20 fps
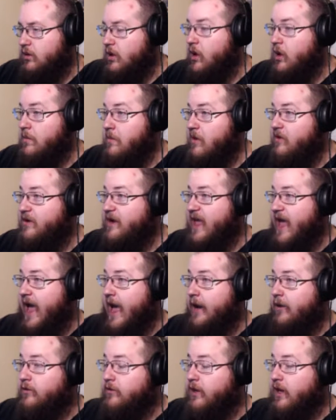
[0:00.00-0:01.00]
Oh, I'm already
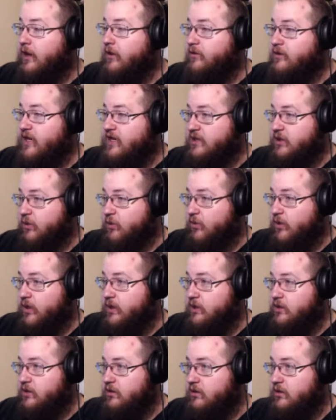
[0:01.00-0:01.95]
out. I only had the 1?